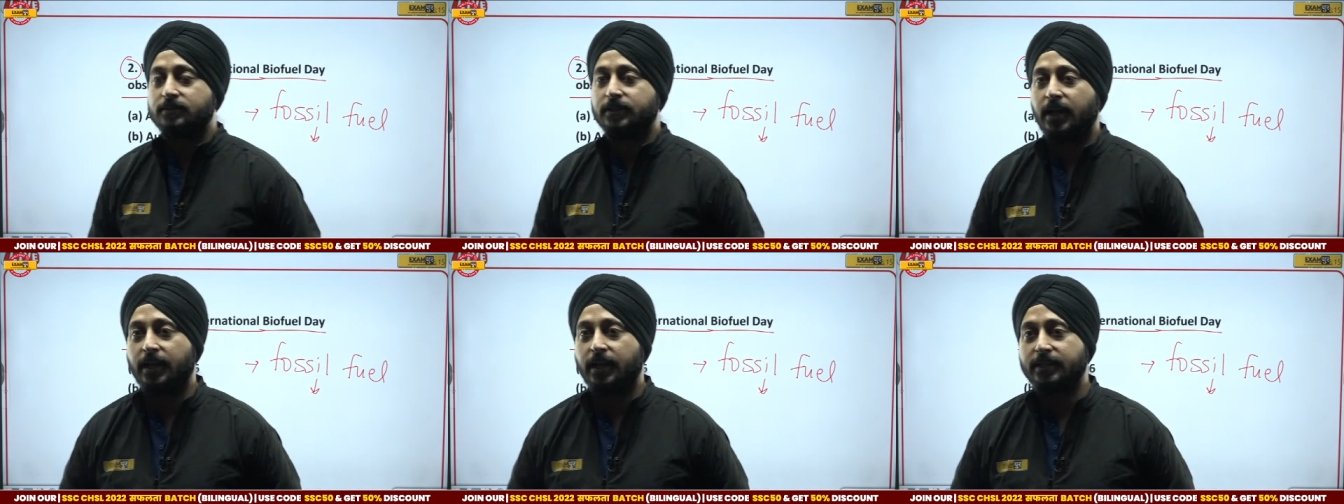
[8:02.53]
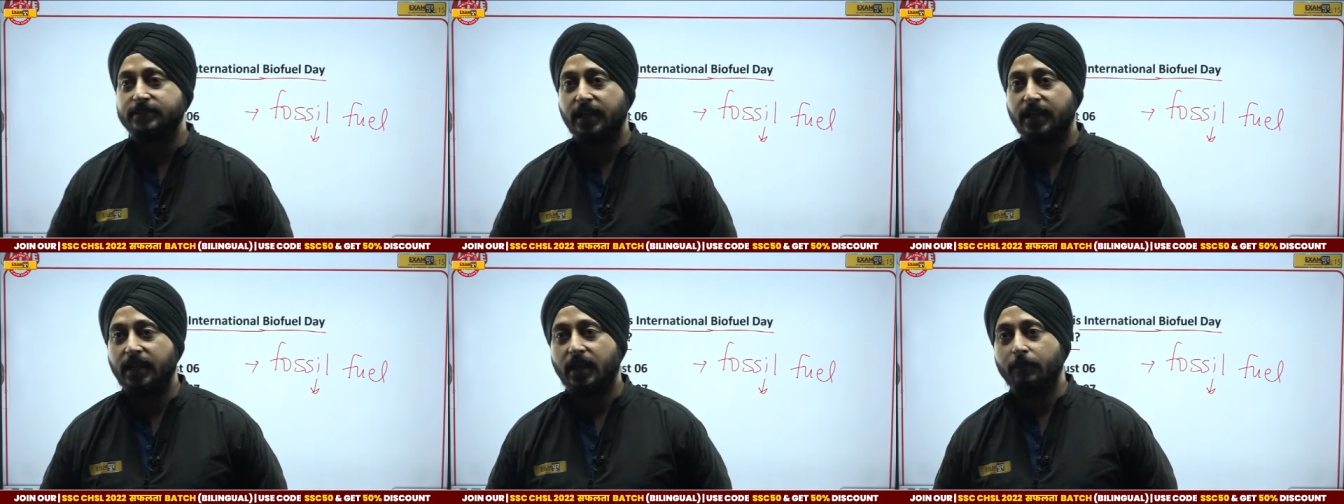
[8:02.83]
Dana
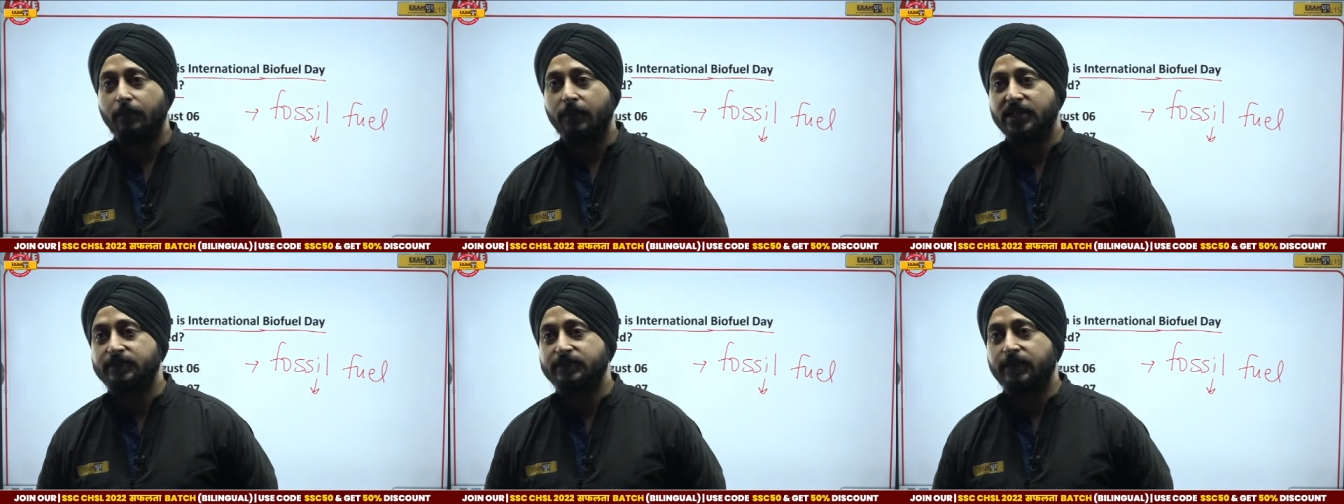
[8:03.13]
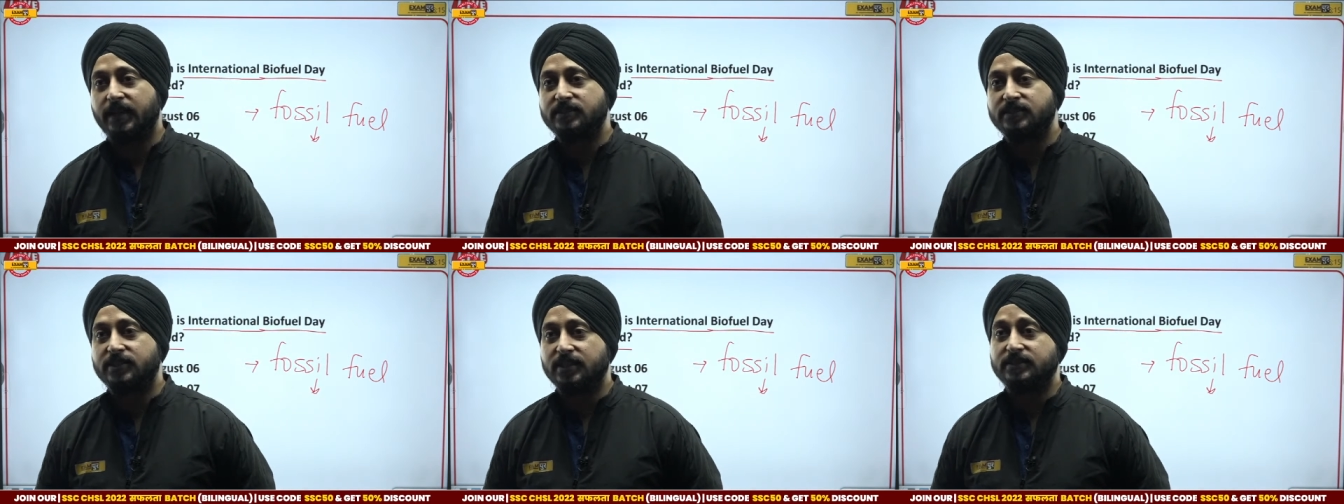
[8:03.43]
is saying, I missed
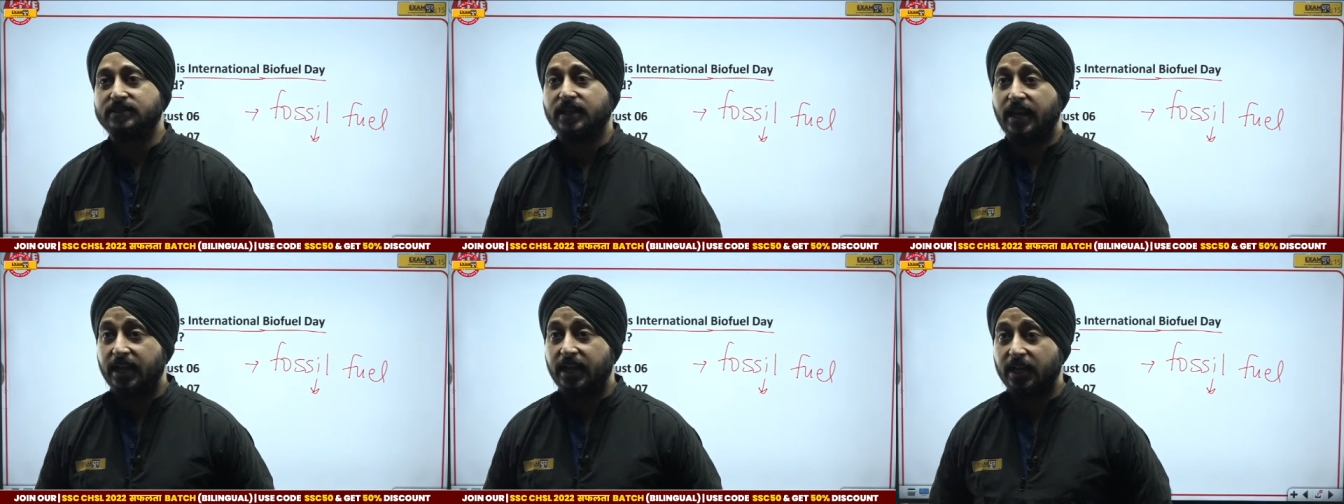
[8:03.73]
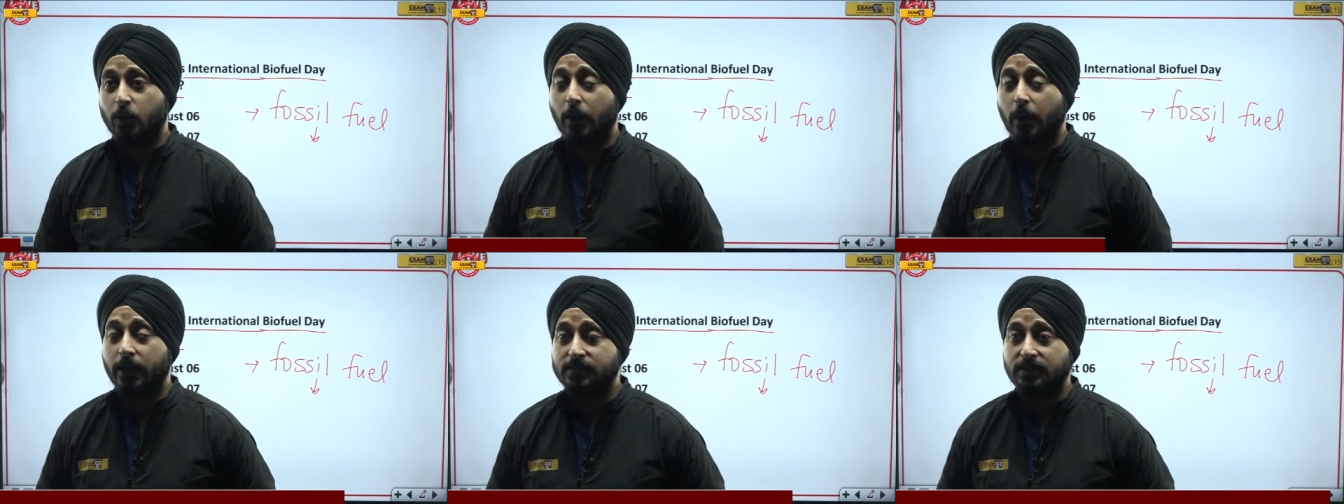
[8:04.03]
by just
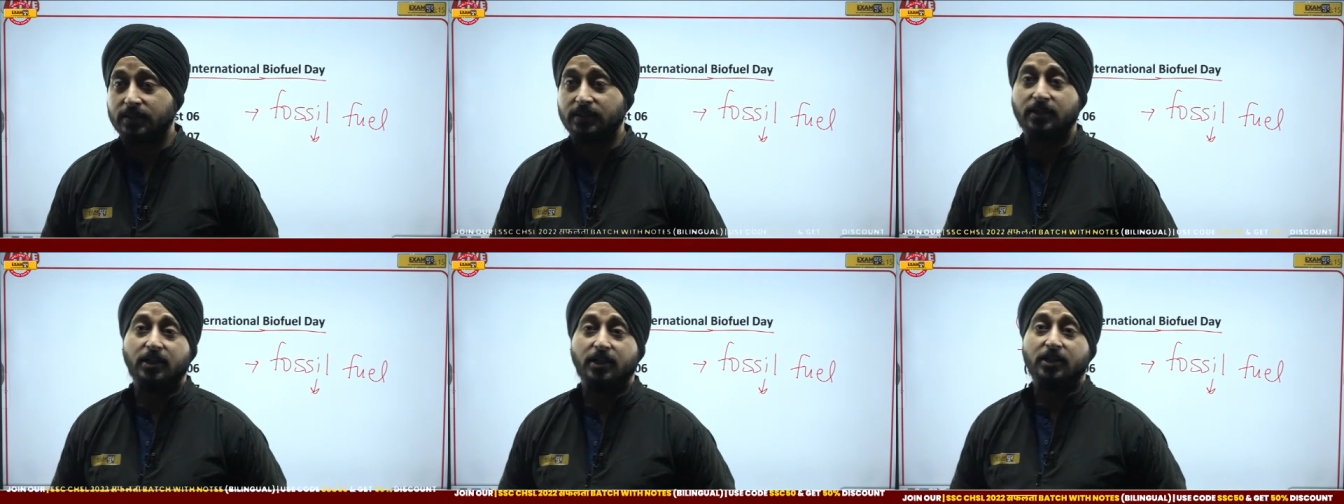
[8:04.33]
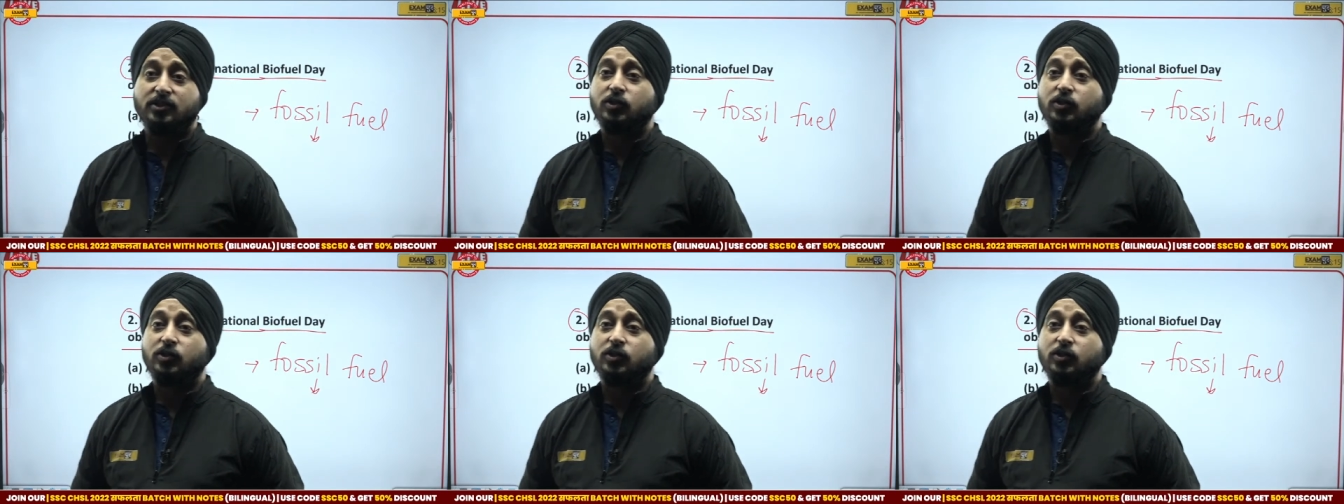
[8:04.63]
8 questions.